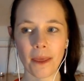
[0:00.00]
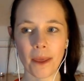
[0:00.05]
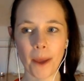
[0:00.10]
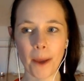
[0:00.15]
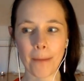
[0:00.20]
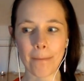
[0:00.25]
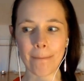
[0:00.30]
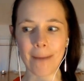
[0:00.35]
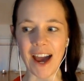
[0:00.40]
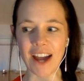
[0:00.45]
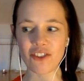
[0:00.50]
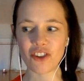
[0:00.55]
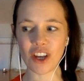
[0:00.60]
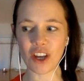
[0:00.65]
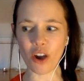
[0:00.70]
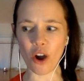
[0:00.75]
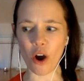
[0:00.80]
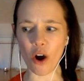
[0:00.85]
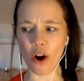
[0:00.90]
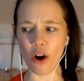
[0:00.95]
magic
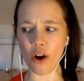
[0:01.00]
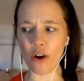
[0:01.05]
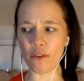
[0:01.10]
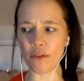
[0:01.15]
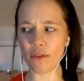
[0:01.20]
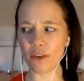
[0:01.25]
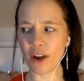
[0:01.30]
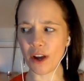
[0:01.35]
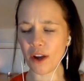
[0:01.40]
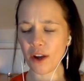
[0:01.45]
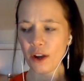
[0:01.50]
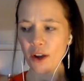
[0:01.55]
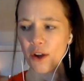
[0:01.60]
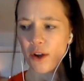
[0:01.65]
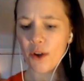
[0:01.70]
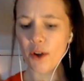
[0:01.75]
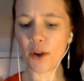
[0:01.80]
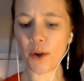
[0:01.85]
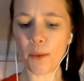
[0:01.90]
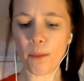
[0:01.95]
of
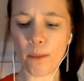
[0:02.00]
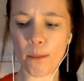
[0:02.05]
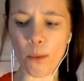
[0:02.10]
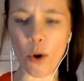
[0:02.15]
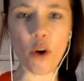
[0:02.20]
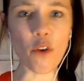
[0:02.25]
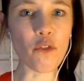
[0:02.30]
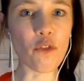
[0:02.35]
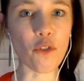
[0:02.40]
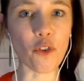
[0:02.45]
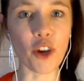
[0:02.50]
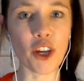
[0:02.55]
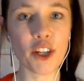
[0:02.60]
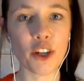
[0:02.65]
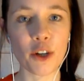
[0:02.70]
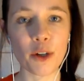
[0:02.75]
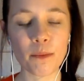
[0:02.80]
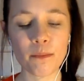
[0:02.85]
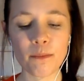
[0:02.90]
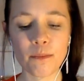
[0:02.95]
more
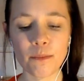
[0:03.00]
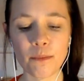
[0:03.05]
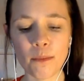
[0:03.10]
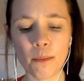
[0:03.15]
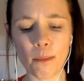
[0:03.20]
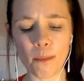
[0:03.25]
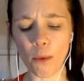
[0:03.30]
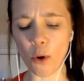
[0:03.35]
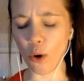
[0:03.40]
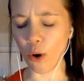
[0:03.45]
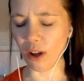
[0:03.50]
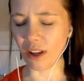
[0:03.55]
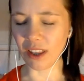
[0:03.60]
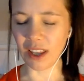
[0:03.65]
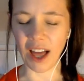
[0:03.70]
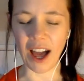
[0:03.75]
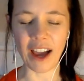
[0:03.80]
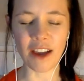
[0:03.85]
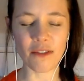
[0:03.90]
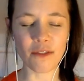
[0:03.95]
freedom, more
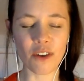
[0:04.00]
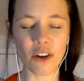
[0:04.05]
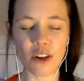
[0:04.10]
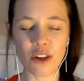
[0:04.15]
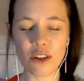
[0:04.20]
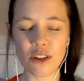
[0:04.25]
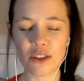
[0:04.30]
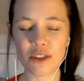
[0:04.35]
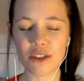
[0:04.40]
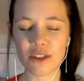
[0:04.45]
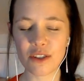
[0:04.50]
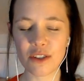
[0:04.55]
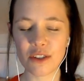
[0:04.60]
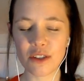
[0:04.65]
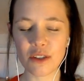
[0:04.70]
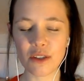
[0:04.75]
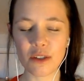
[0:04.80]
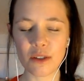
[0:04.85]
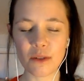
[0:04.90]
aliveness.